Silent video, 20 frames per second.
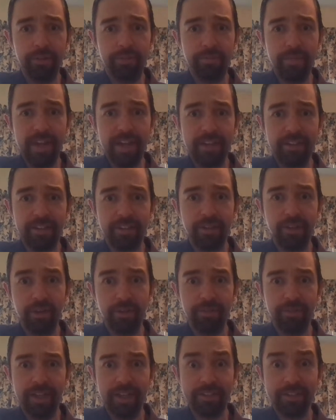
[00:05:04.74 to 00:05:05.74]
man
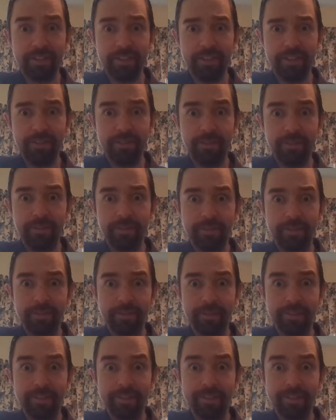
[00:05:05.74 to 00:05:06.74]
Kovac going to do to your
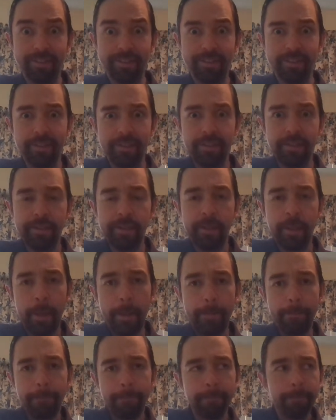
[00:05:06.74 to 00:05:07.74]
grade?
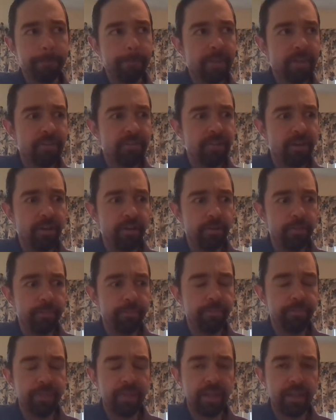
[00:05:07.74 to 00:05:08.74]
So,
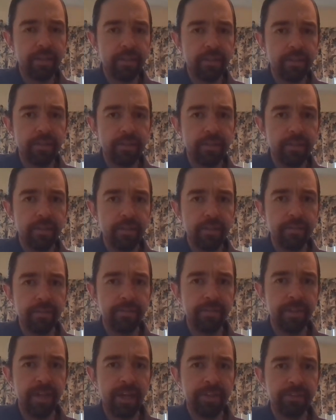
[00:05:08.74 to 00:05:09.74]

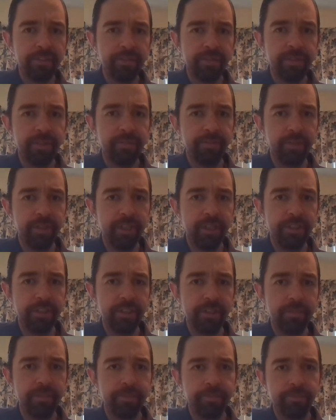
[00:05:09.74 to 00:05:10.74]
philosophy of
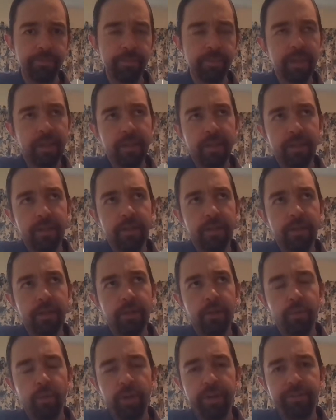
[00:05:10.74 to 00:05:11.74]
religion,
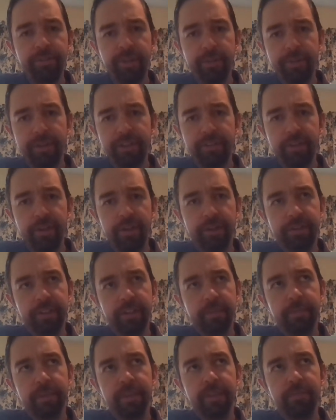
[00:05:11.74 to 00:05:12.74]
what have we been talking
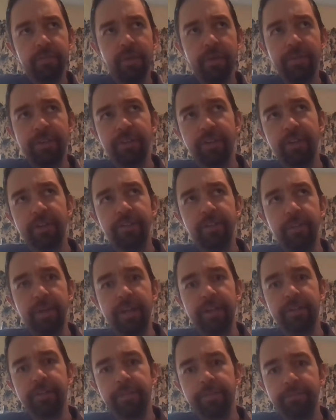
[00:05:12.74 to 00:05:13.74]
about? Well, we talked
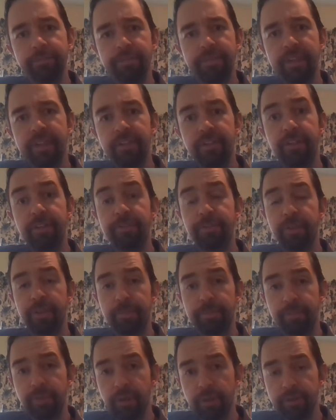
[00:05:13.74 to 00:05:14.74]
about different
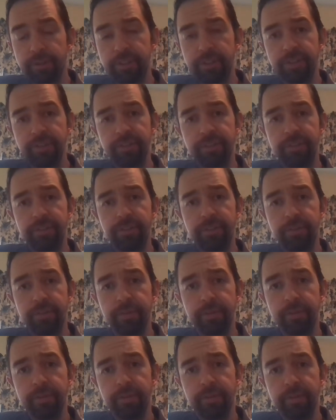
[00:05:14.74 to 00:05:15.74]
approaches
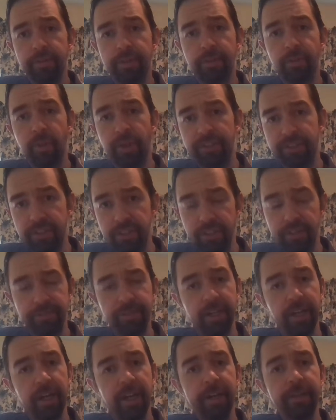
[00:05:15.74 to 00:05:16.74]
to the question of
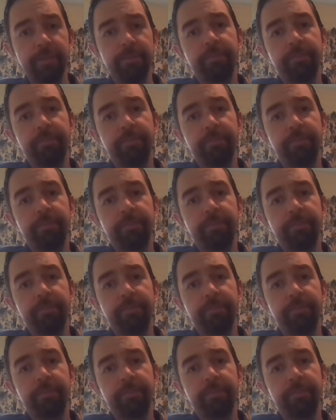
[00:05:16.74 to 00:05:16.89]
God.